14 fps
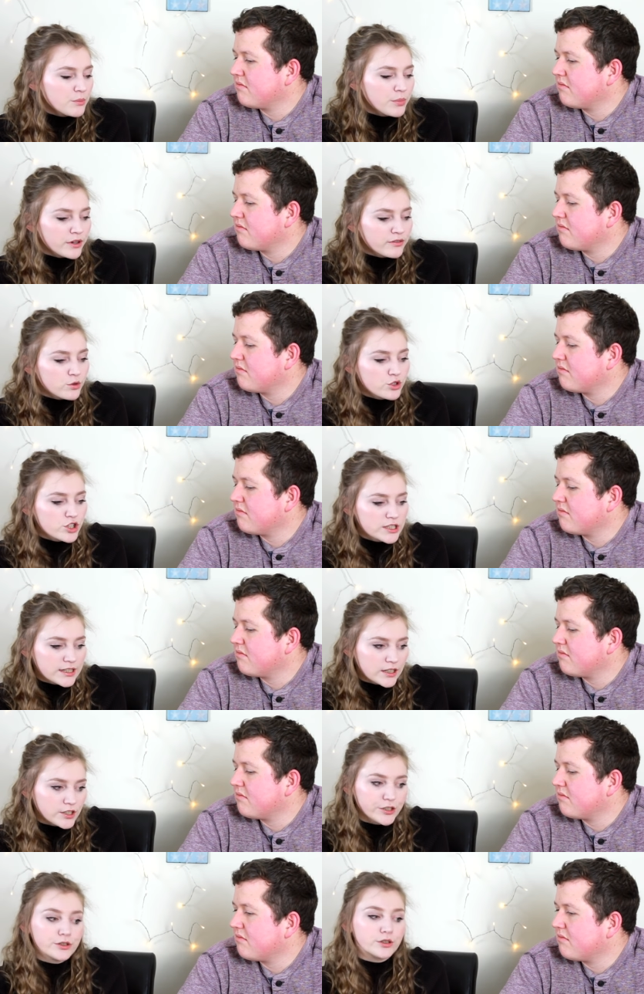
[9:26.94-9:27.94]
Speaker 1: but of course,
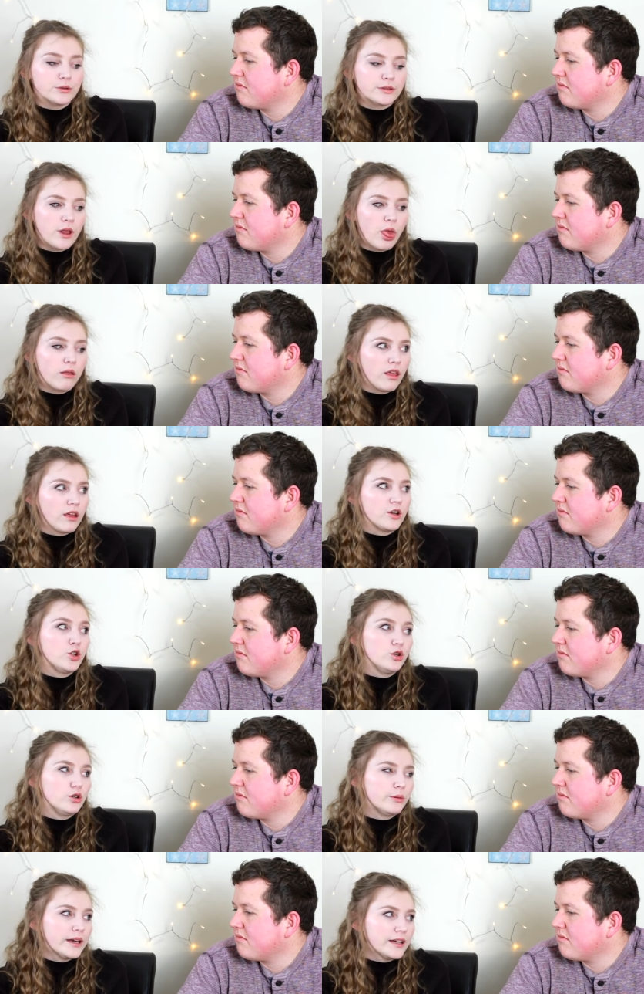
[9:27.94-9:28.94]
you did Google it.
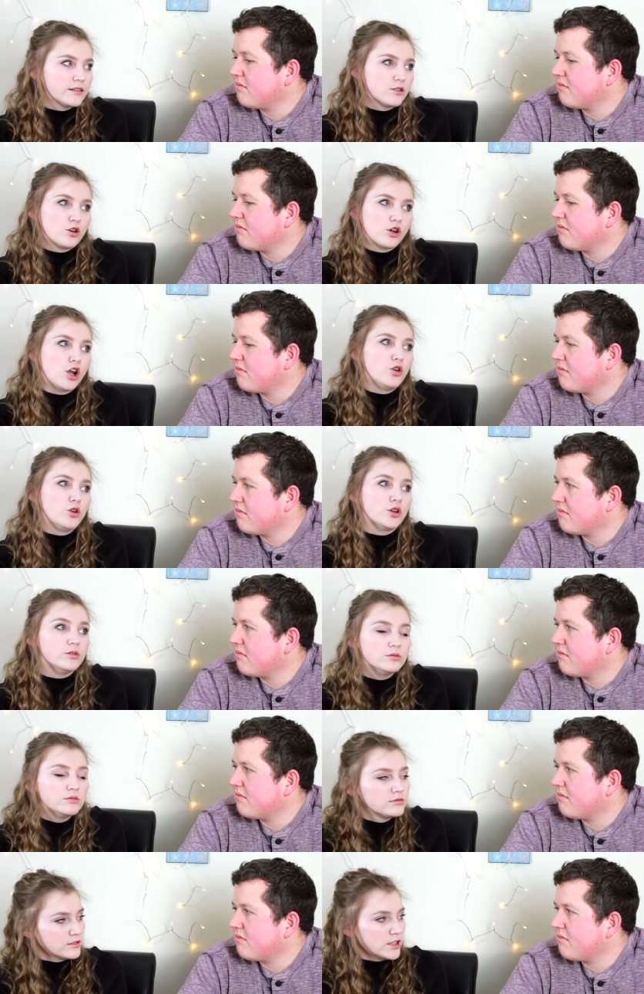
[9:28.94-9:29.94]
Google it, not
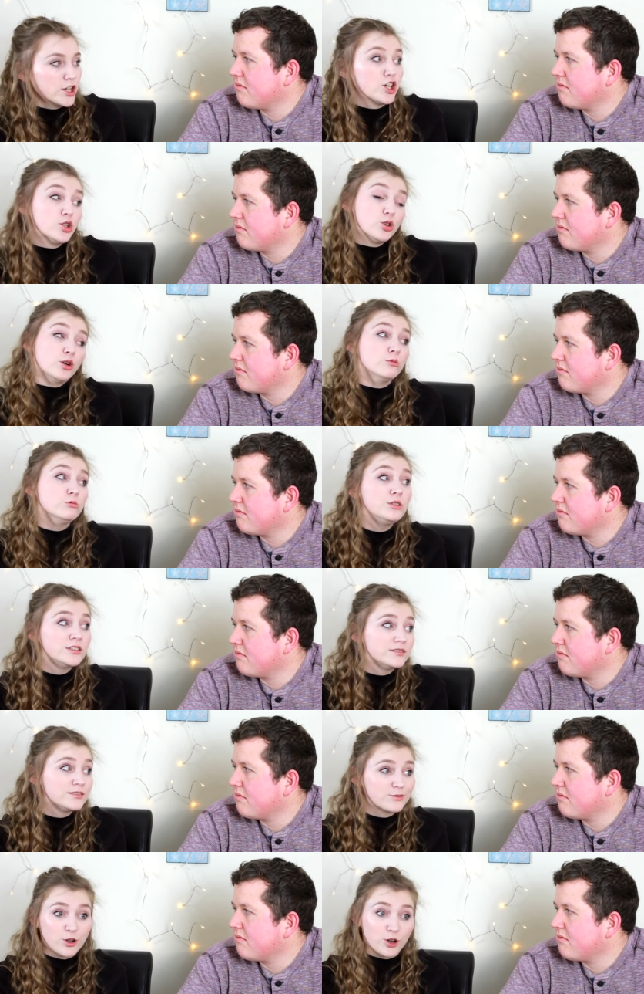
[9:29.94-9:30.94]
Google. You
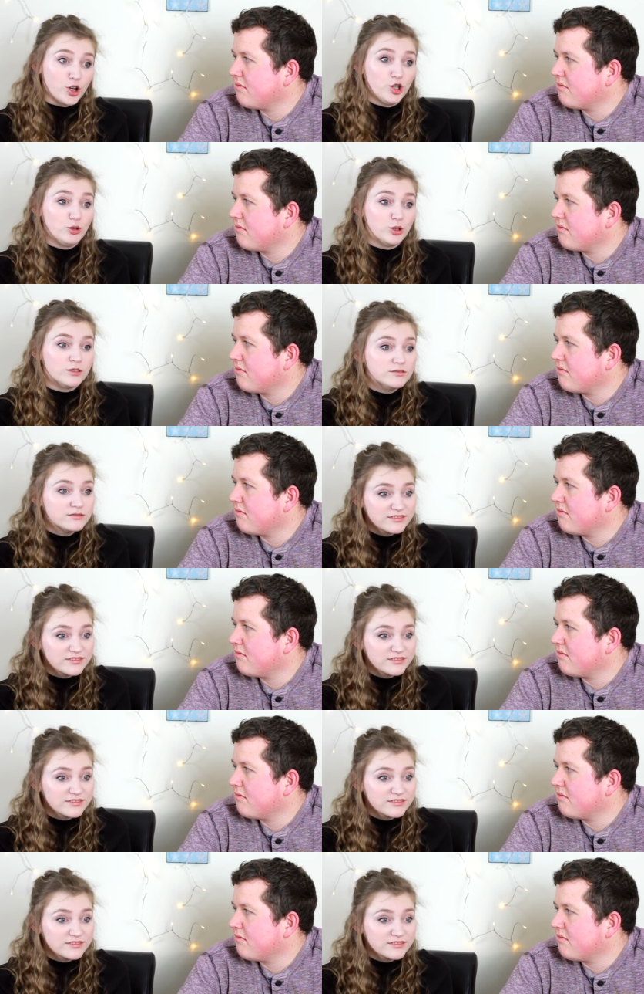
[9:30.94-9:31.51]
Googled, not Google.